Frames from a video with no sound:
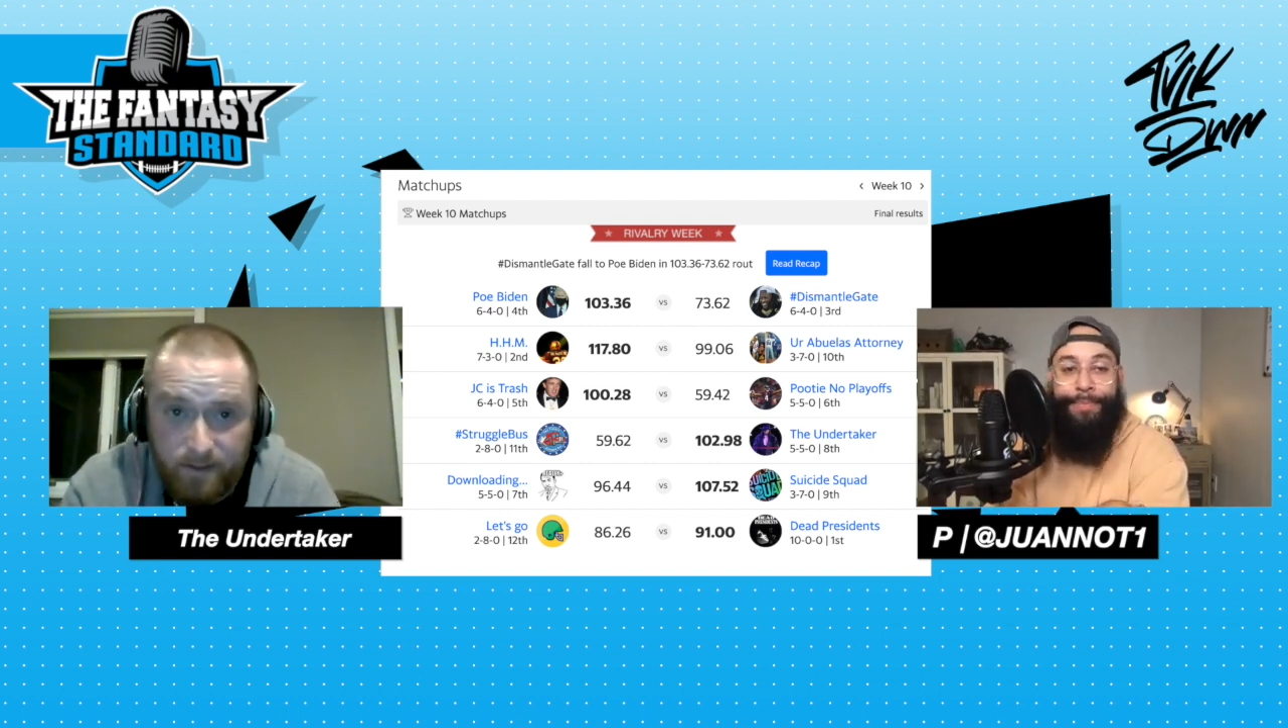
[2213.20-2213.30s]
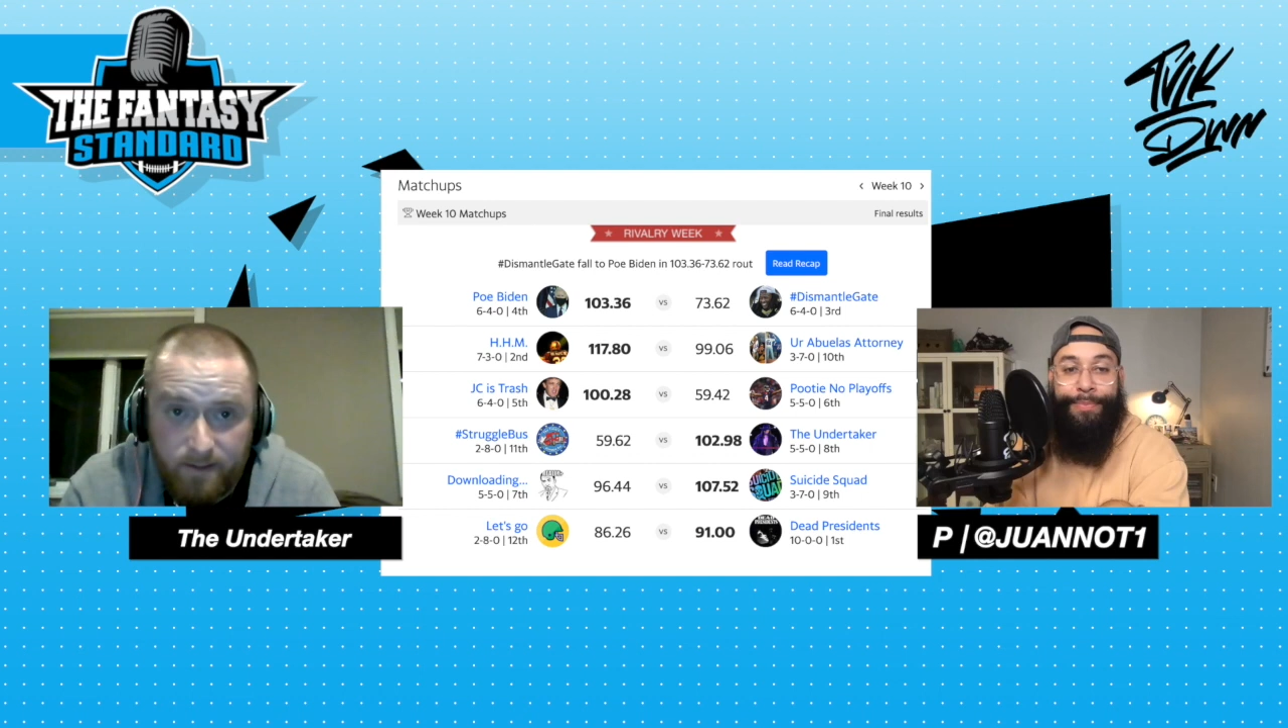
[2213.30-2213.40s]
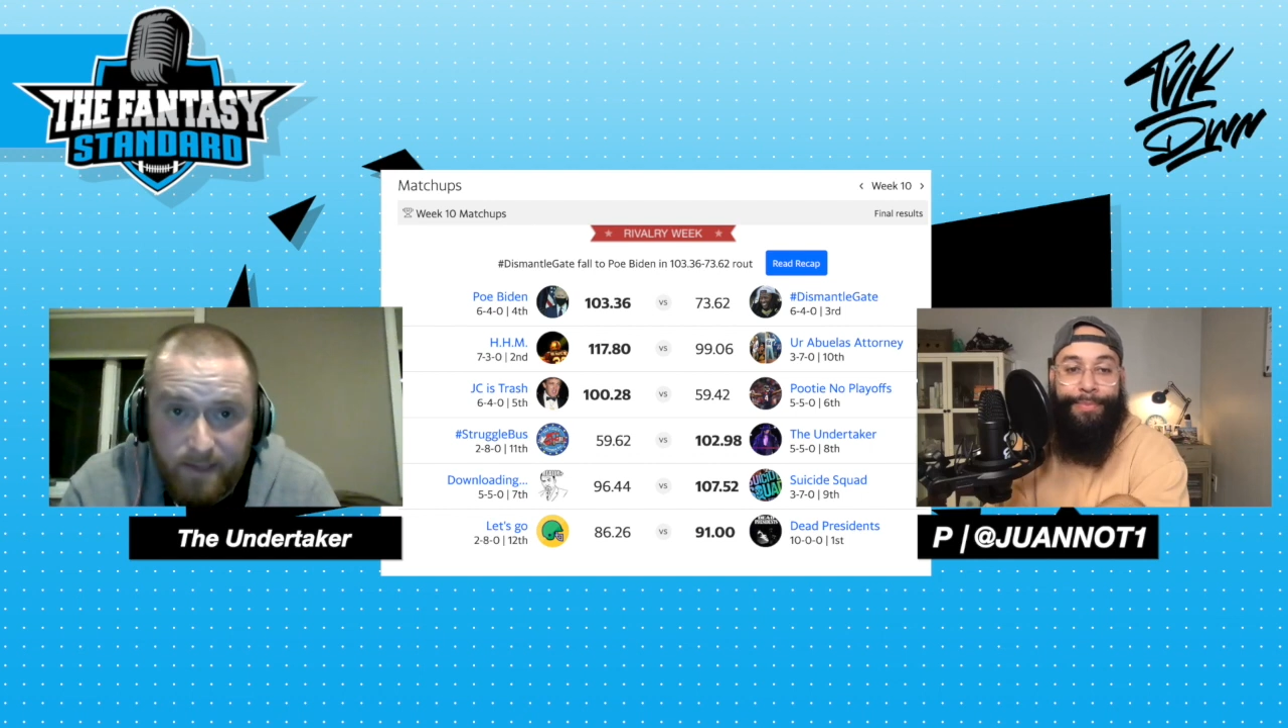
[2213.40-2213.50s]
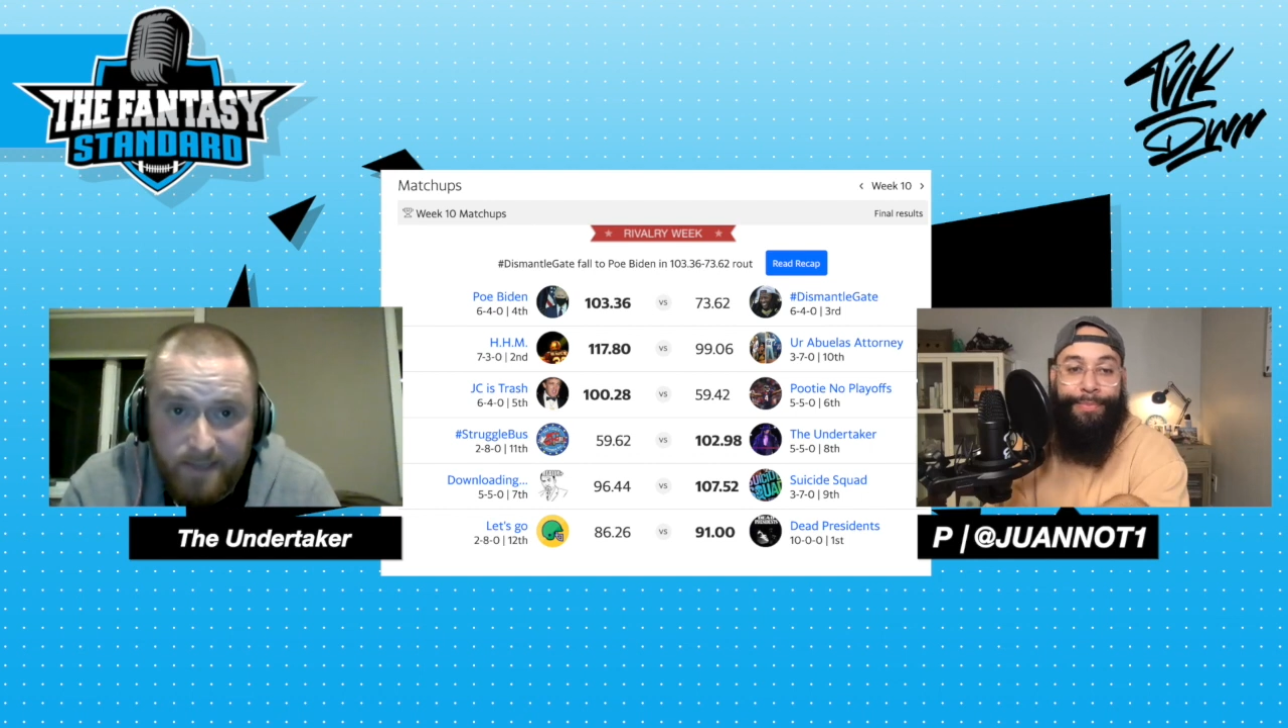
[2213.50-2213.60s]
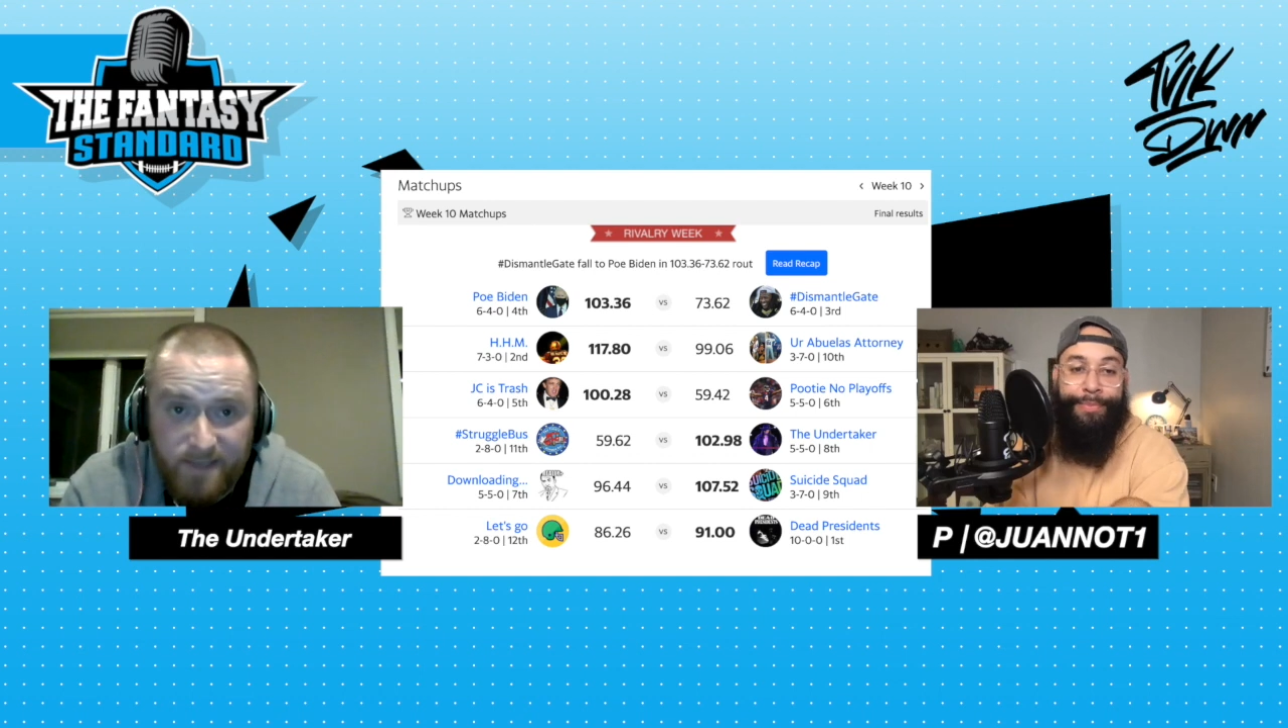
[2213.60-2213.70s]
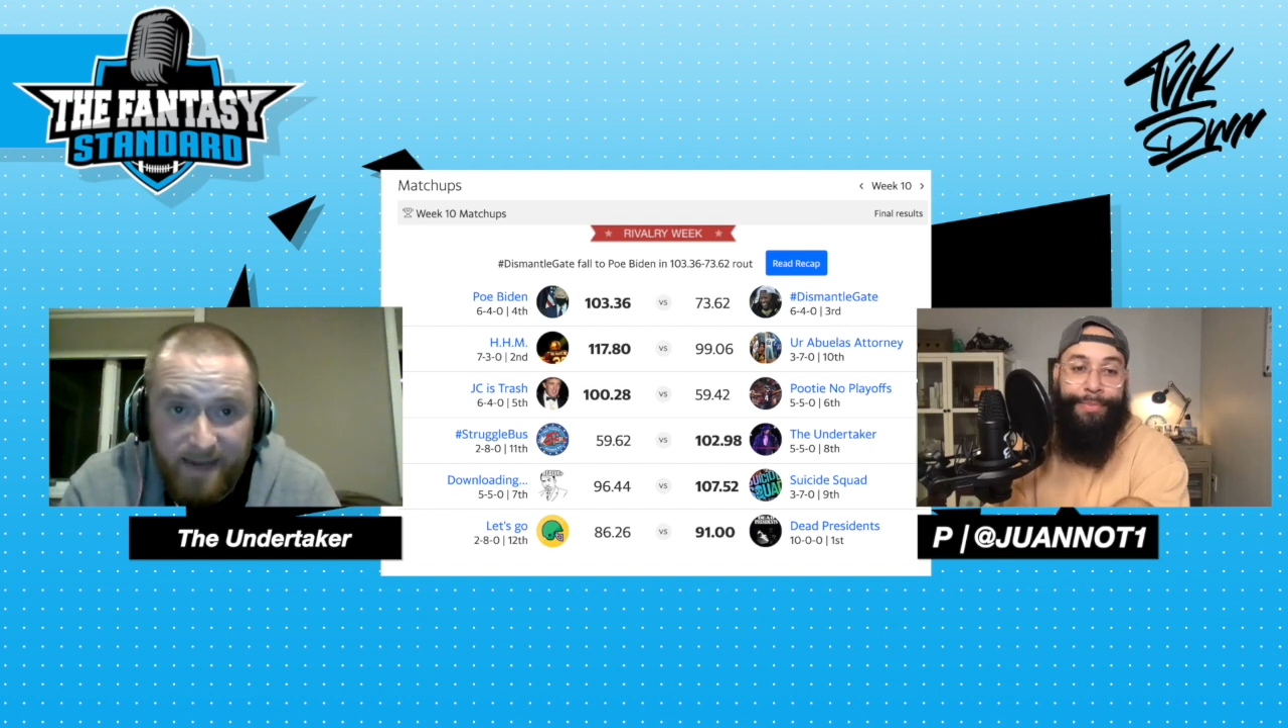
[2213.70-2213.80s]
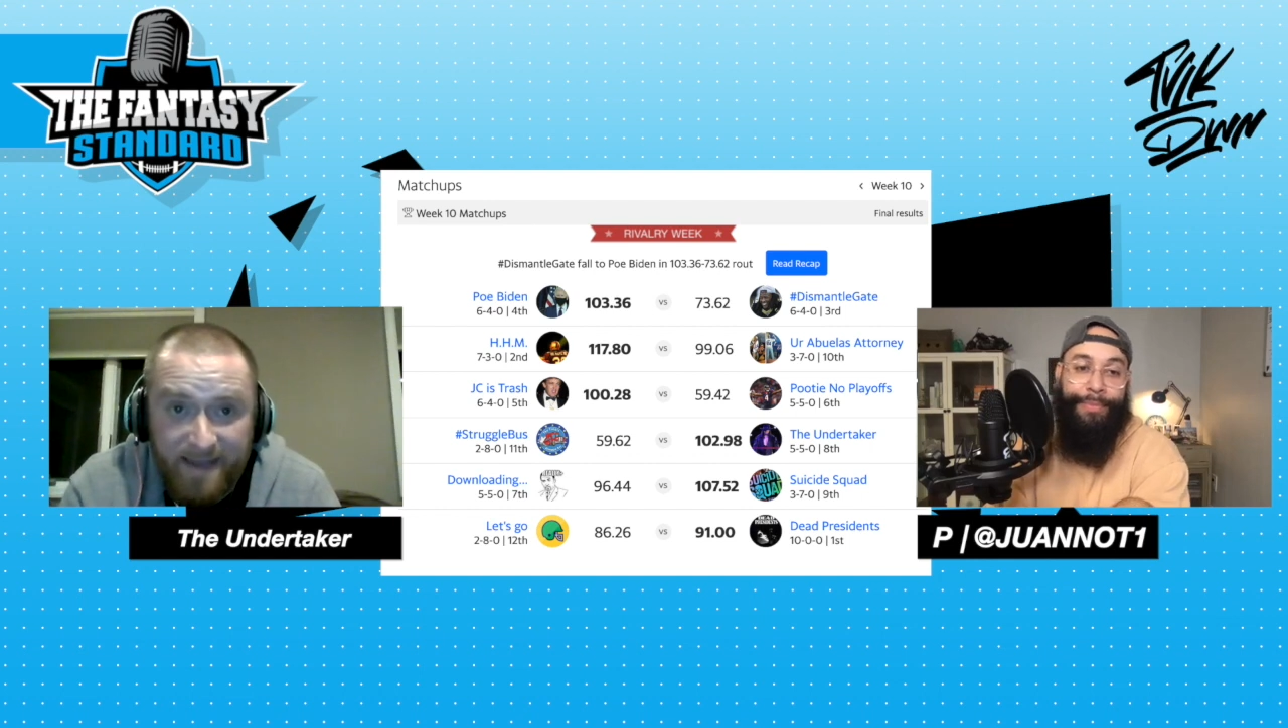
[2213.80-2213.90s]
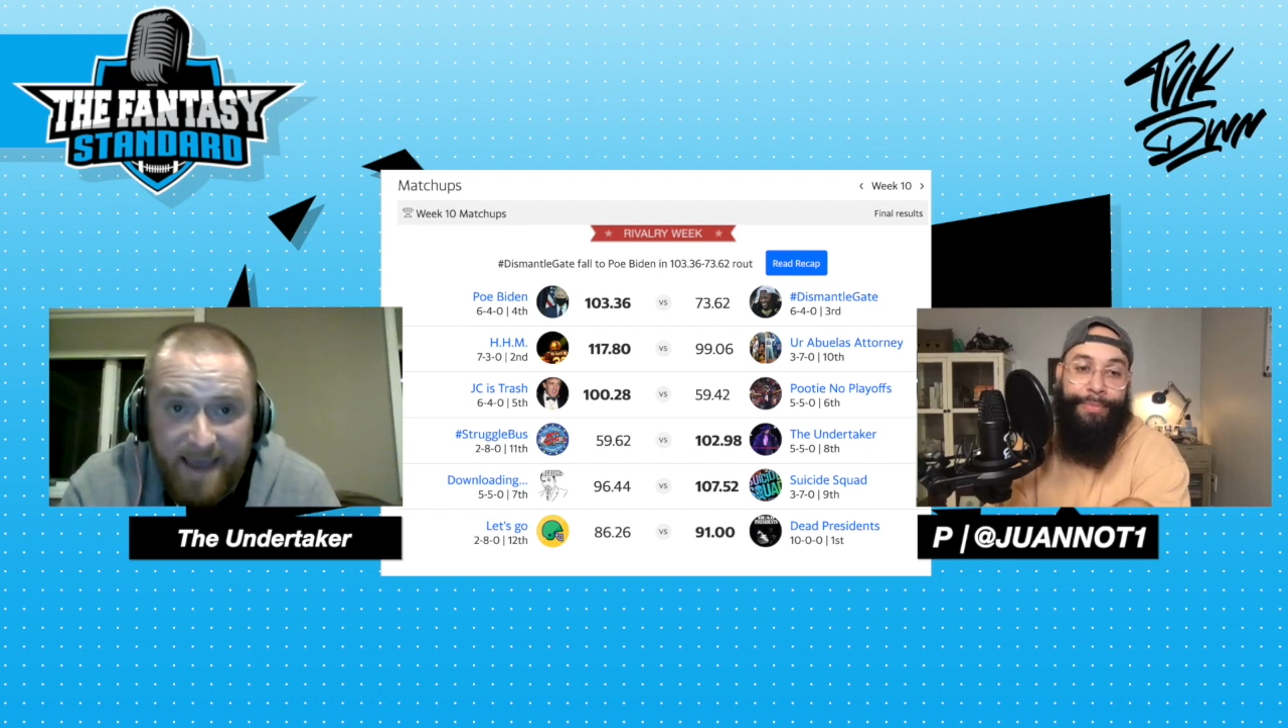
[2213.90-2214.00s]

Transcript: He's getting